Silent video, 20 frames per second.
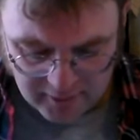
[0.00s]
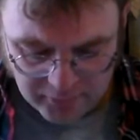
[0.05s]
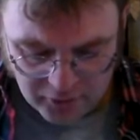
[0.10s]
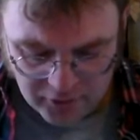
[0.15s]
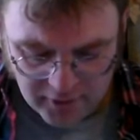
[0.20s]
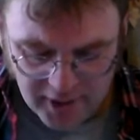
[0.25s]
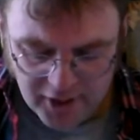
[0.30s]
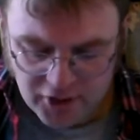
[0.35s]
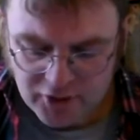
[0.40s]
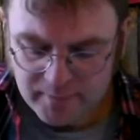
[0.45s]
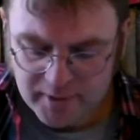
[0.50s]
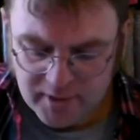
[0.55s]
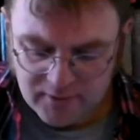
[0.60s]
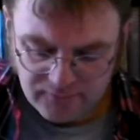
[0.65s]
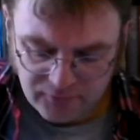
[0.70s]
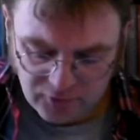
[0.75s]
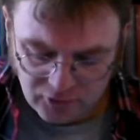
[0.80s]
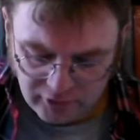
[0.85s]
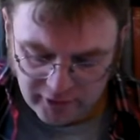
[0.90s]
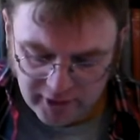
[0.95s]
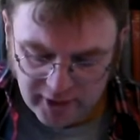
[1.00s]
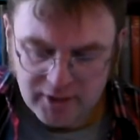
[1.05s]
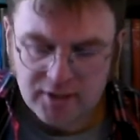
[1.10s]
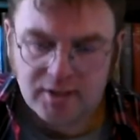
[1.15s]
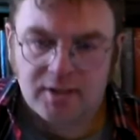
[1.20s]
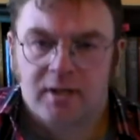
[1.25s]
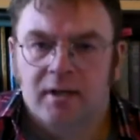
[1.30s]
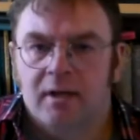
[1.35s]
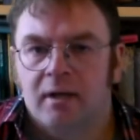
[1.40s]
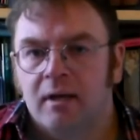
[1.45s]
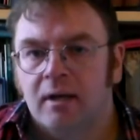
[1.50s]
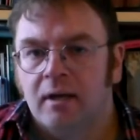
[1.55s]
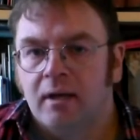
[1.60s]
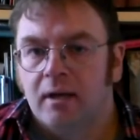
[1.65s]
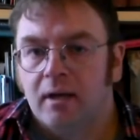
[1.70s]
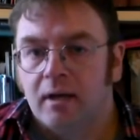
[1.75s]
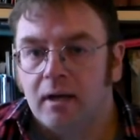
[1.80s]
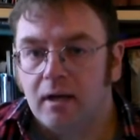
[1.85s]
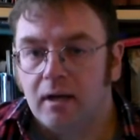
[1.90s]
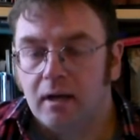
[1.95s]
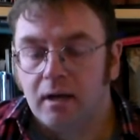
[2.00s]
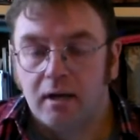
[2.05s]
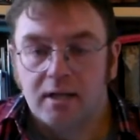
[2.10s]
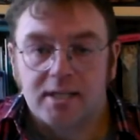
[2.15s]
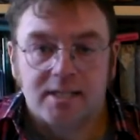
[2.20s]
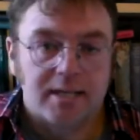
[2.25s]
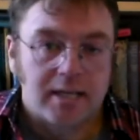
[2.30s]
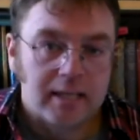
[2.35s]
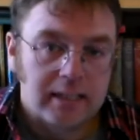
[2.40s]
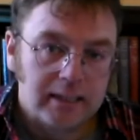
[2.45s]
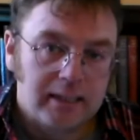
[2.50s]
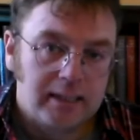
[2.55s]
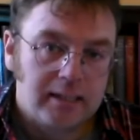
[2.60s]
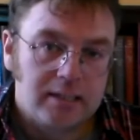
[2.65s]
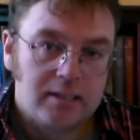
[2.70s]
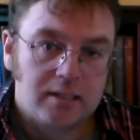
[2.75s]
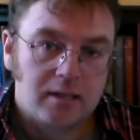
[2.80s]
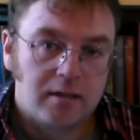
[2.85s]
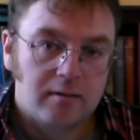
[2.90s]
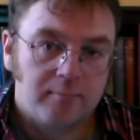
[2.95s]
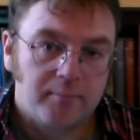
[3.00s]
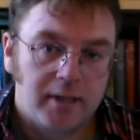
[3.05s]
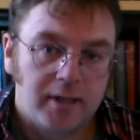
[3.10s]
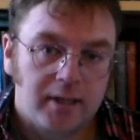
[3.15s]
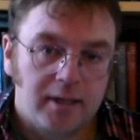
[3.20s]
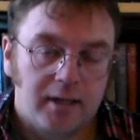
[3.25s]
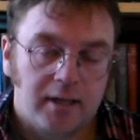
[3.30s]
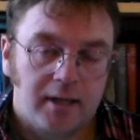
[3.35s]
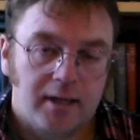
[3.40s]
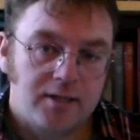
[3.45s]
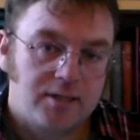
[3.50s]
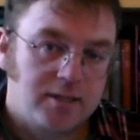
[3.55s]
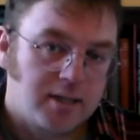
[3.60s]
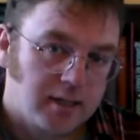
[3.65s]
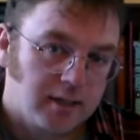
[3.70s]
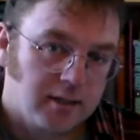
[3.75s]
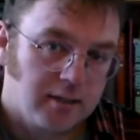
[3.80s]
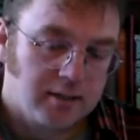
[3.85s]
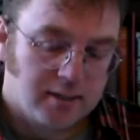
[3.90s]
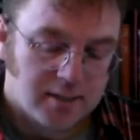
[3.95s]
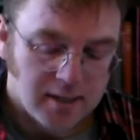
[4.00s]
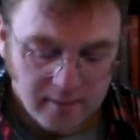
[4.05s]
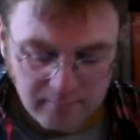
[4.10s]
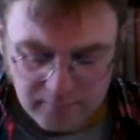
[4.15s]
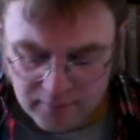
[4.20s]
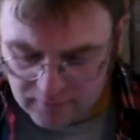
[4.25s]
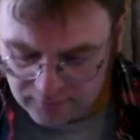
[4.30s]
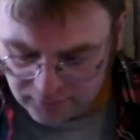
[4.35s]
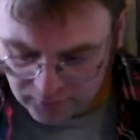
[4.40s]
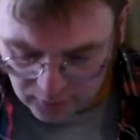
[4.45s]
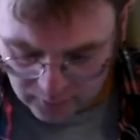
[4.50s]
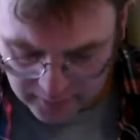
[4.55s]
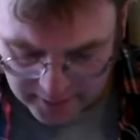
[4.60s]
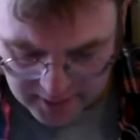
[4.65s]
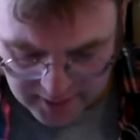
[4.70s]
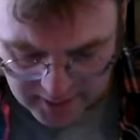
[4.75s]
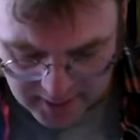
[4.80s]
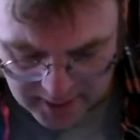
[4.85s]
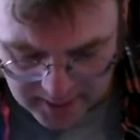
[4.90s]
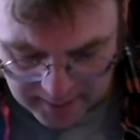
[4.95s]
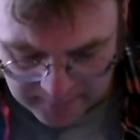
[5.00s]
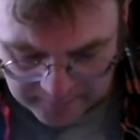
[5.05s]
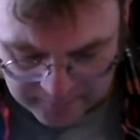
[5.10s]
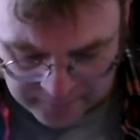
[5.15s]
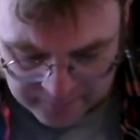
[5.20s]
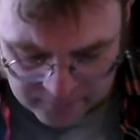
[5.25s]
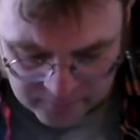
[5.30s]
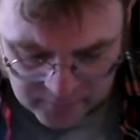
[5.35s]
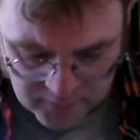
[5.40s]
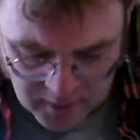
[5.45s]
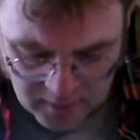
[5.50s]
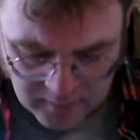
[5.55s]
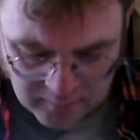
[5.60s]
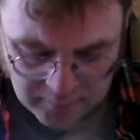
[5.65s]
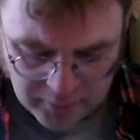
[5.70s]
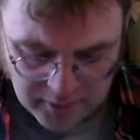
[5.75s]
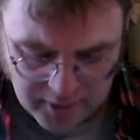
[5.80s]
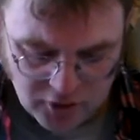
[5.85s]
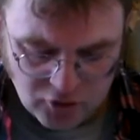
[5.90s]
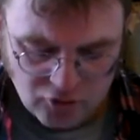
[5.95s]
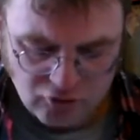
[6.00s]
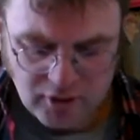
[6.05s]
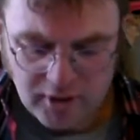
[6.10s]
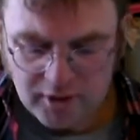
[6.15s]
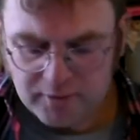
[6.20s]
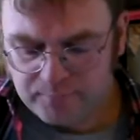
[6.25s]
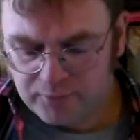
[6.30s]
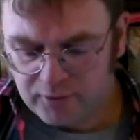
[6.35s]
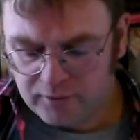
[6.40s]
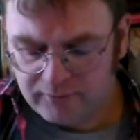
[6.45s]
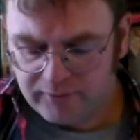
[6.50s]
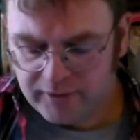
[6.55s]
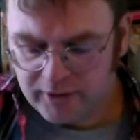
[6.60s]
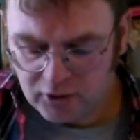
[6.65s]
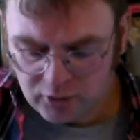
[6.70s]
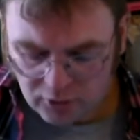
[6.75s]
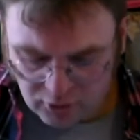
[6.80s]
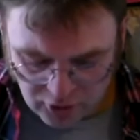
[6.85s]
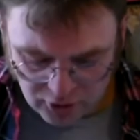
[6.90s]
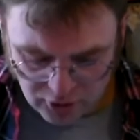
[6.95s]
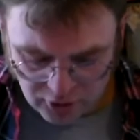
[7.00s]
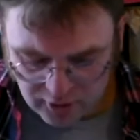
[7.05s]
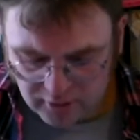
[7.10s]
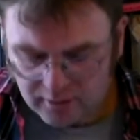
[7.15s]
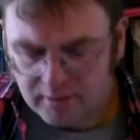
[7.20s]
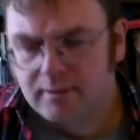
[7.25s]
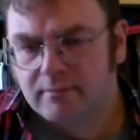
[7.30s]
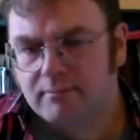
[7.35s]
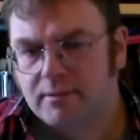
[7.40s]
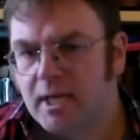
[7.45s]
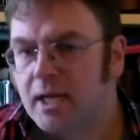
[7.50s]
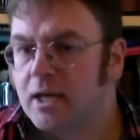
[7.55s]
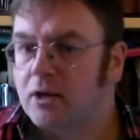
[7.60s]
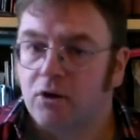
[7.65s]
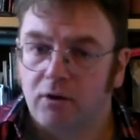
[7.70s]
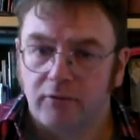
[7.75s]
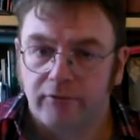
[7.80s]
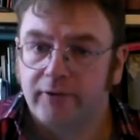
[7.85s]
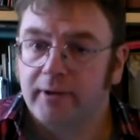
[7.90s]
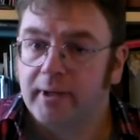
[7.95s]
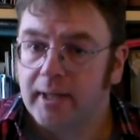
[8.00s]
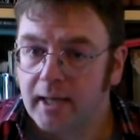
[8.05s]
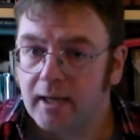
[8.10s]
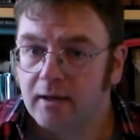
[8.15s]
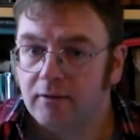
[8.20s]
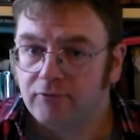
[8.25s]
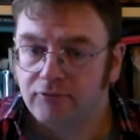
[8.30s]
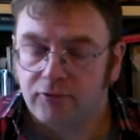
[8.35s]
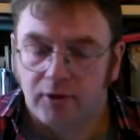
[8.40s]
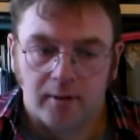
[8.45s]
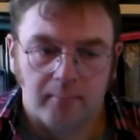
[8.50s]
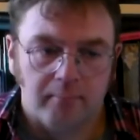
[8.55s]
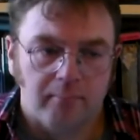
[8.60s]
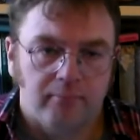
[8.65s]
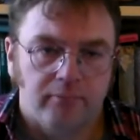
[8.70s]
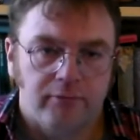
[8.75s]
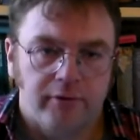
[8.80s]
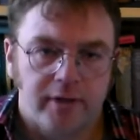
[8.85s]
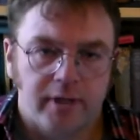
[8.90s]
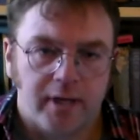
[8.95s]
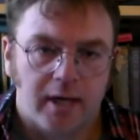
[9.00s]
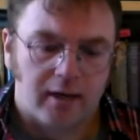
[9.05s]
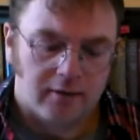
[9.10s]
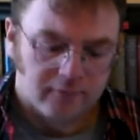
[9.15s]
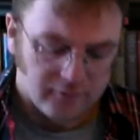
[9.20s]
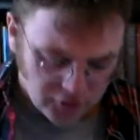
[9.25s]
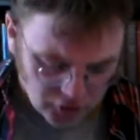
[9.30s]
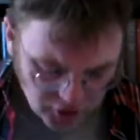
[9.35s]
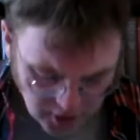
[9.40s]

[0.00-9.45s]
up on HMS Furious. Sadly, he died making a second attempt the following day, but these trials proved that you could take off and land from the deck of a